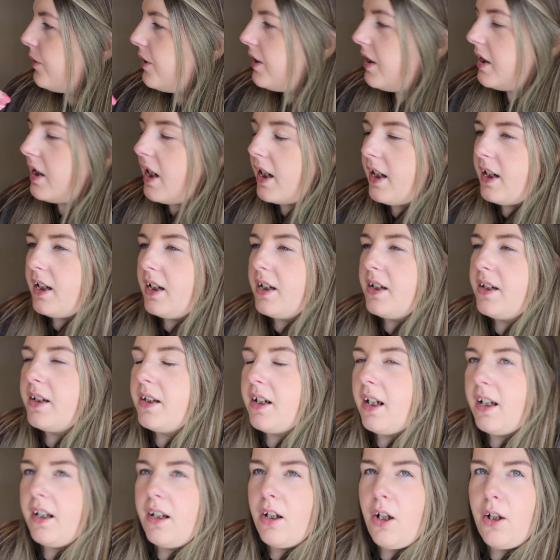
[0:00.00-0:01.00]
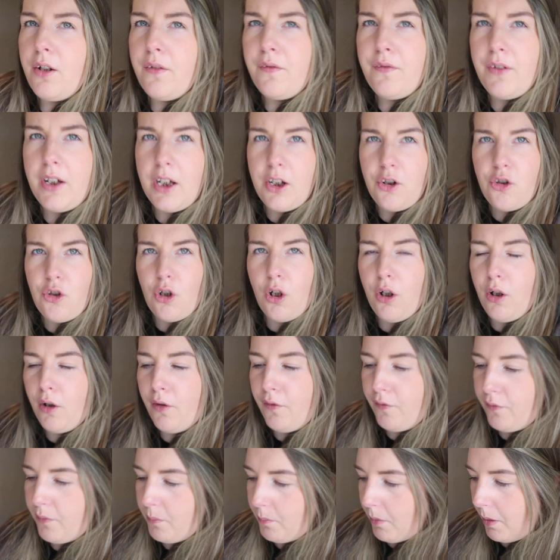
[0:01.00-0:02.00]
today is the day that I finish
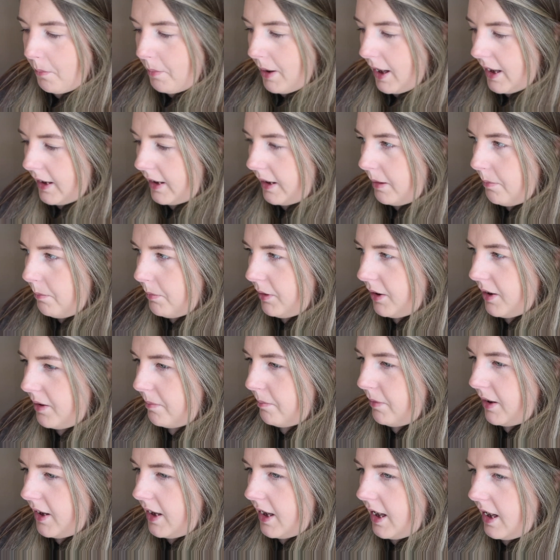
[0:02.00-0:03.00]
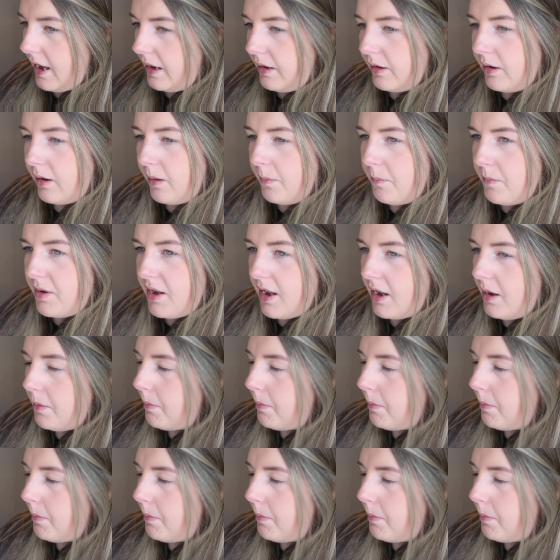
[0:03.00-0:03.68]
off my packing because my nan comes in